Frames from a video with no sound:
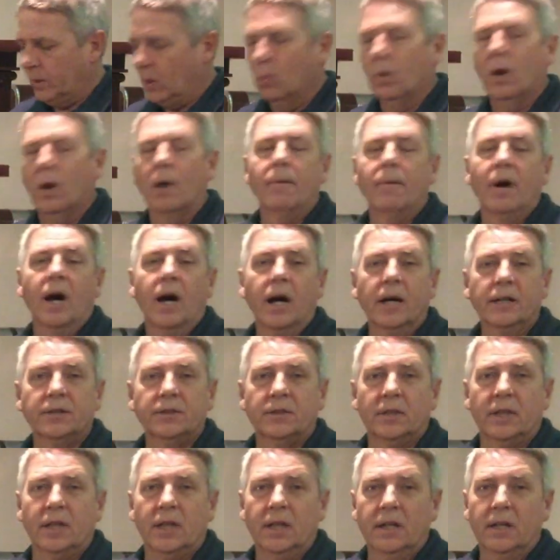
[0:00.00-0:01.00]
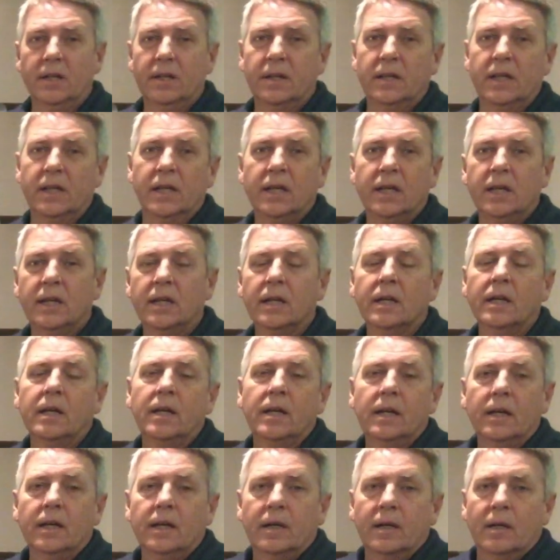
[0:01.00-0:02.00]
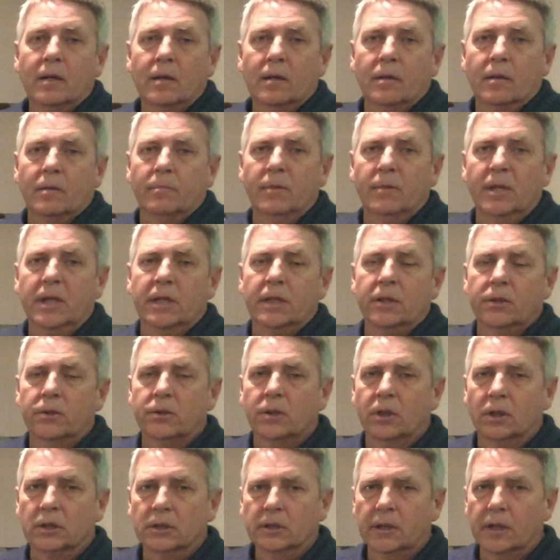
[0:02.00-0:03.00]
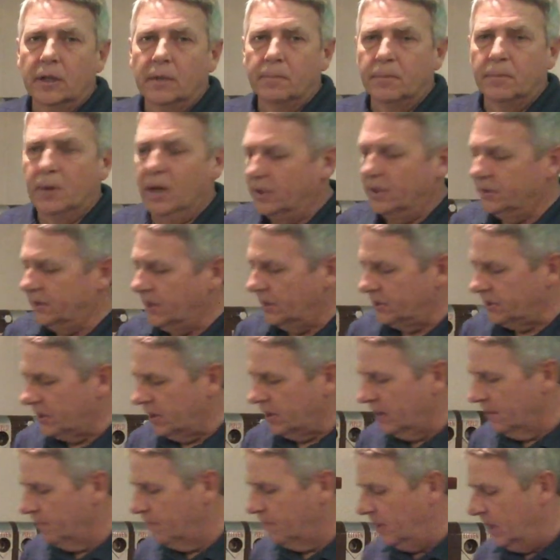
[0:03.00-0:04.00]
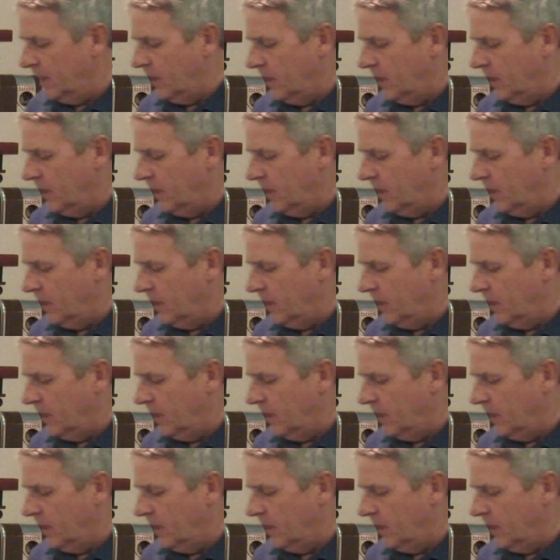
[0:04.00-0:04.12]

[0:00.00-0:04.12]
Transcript: wall box into the MIDI controller processor,